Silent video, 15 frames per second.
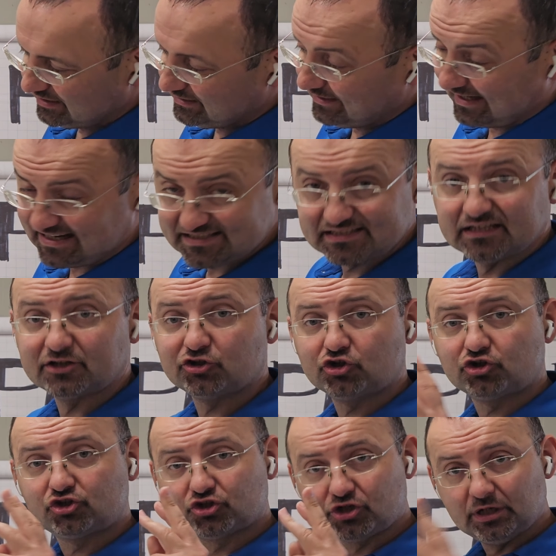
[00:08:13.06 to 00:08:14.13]
it has a
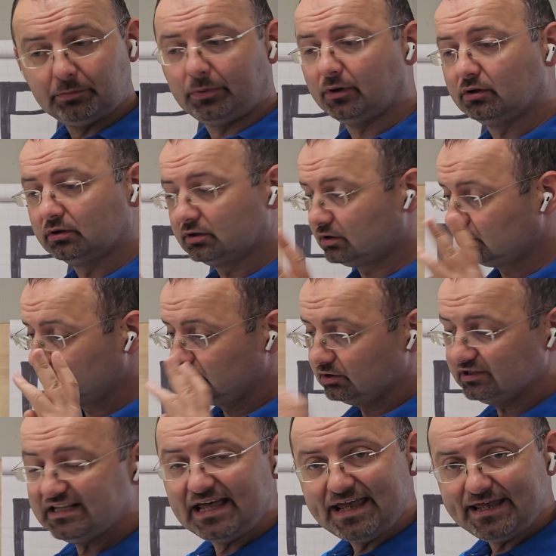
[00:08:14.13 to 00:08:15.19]
triple
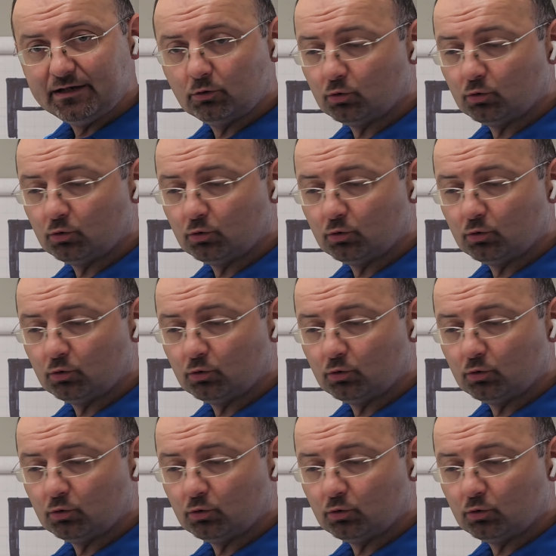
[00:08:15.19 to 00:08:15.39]
layer